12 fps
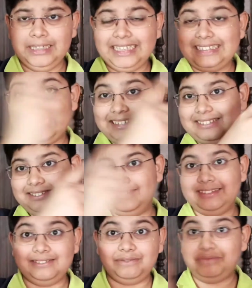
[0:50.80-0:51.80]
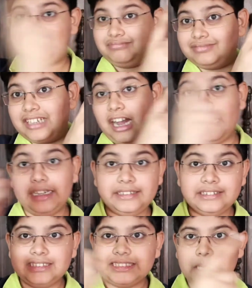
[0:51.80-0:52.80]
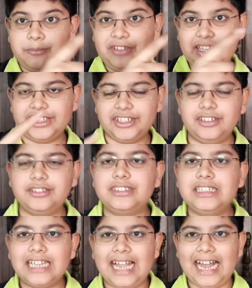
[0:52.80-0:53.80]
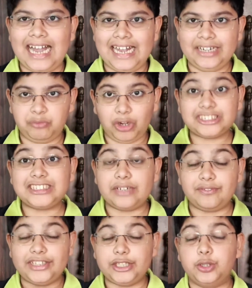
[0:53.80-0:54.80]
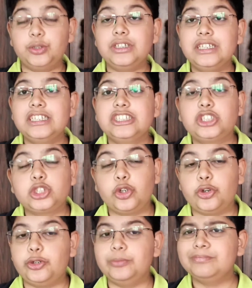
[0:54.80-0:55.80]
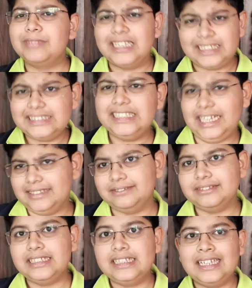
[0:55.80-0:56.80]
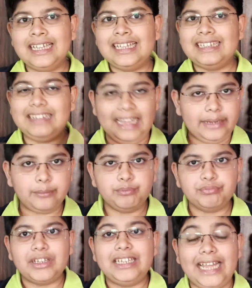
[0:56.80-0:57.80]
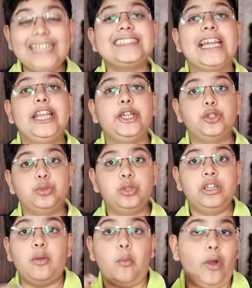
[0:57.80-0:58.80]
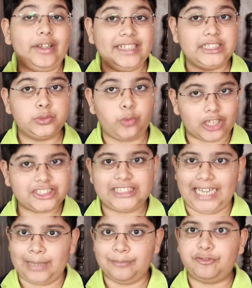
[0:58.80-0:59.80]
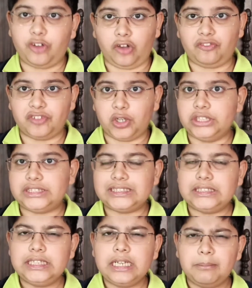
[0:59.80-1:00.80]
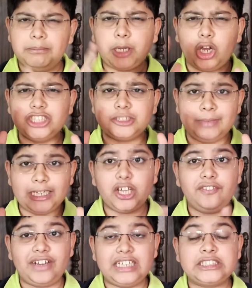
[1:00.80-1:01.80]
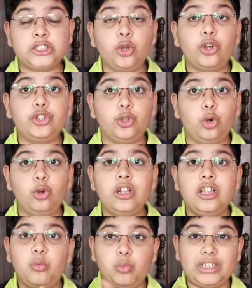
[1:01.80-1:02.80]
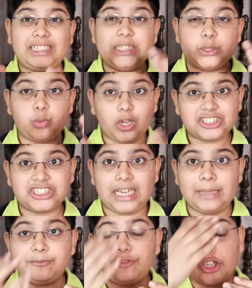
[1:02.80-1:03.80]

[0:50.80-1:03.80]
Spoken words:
hit that card somewhere here and watch that video. So yeah, then let's get into what is watch time for first, because many of us don't know what is watch time